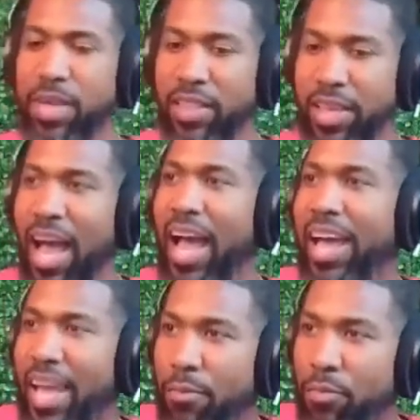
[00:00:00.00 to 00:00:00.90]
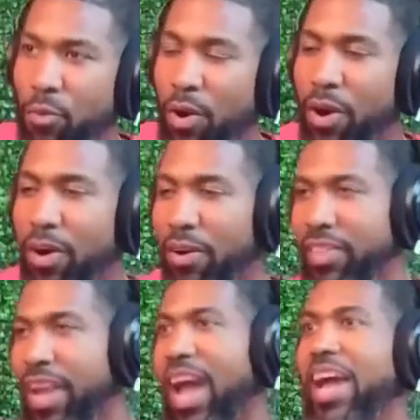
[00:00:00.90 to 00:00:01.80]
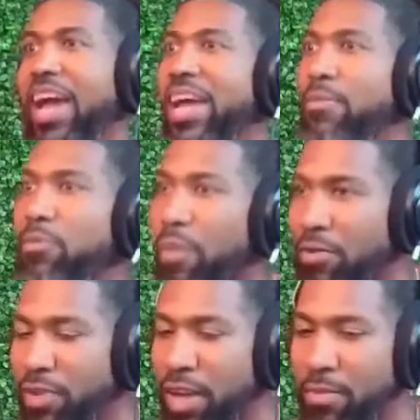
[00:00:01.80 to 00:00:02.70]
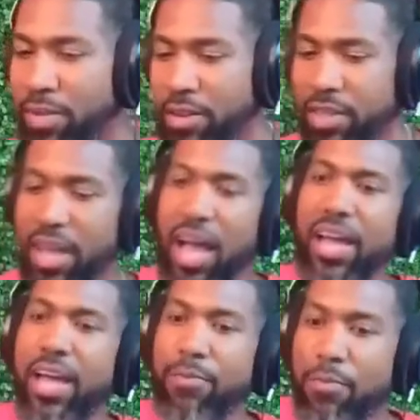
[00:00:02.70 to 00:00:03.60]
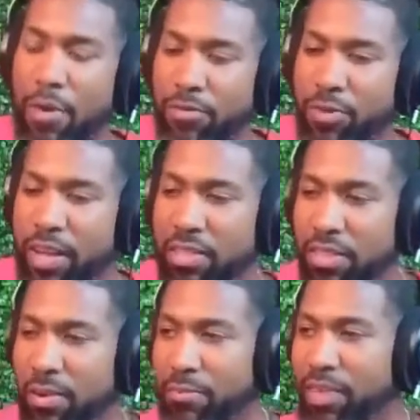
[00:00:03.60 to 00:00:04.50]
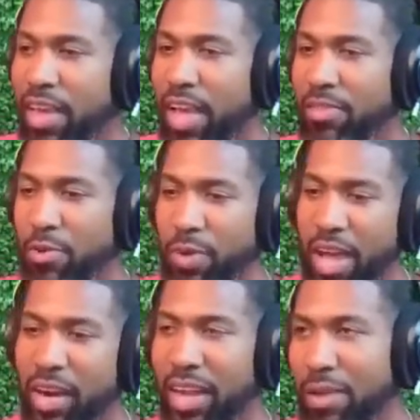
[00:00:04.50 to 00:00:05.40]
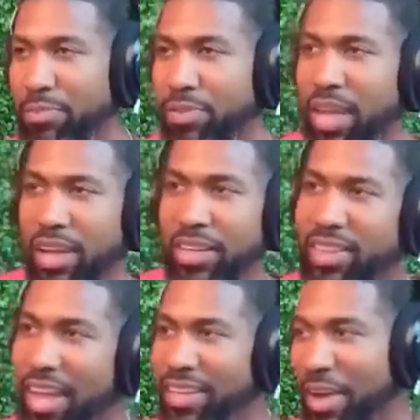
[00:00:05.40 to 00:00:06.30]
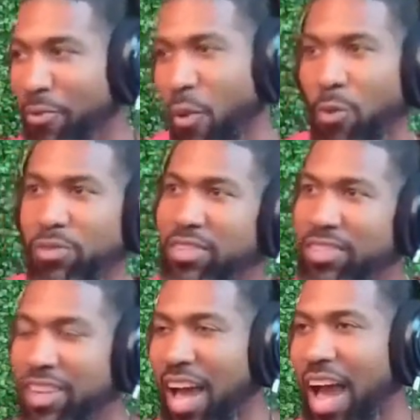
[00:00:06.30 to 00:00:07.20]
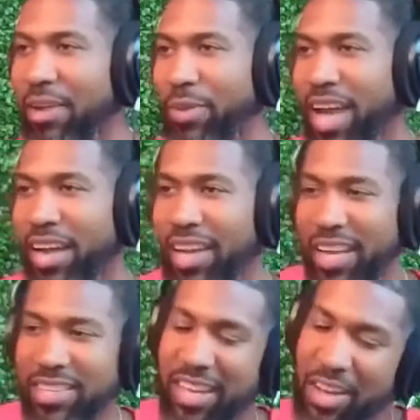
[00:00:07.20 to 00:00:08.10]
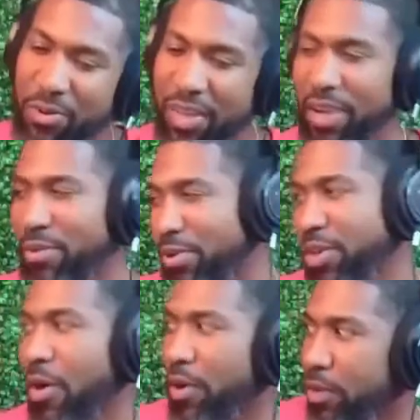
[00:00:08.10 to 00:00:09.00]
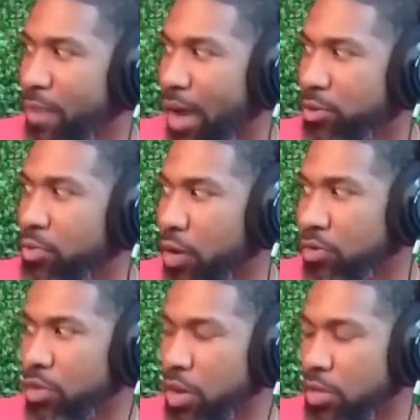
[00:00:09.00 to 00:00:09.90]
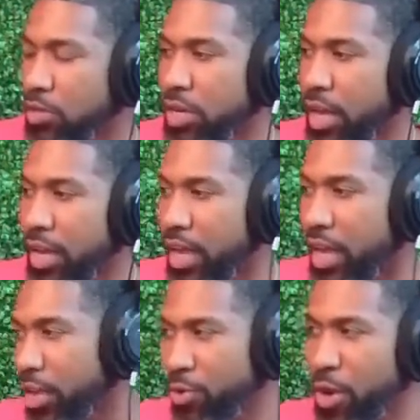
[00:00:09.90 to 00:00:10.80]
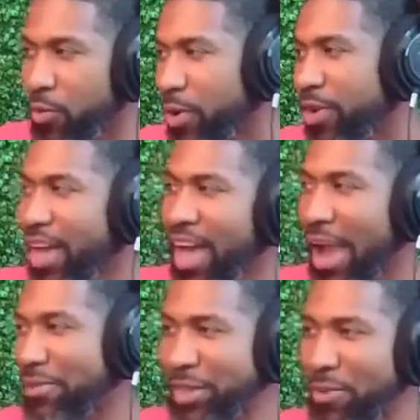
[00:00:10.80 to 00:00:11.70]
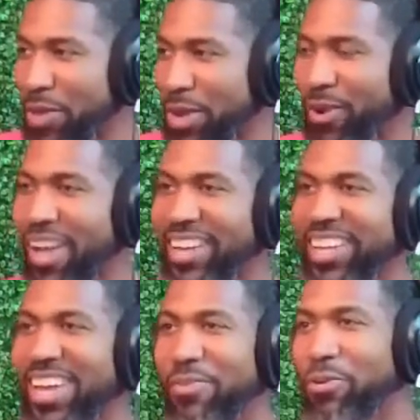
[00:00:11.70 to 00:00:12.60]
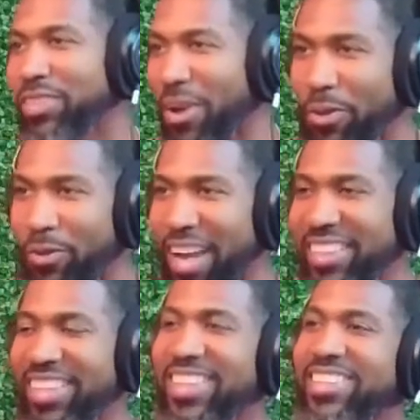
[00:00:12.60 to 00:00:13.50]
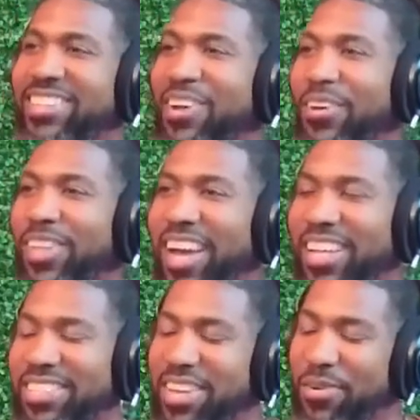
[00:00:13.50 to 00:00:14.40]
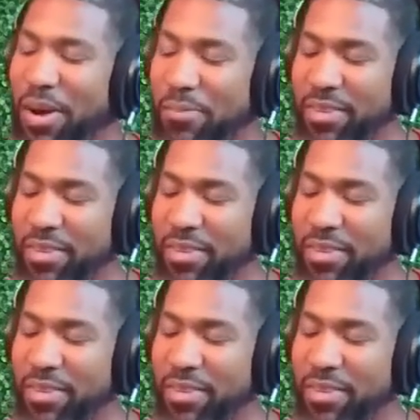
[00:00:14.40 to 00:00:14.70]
the guy I am for work, or the guy I am for my family, or the guy I am for my friends. And so we kind of like put that walk to the side. We kind of like say, okay, well, I'll get back to it. I'll see you on Sunday again. Mm-hmm. And, everything will be great again, and we'll say all the right things and all that. So I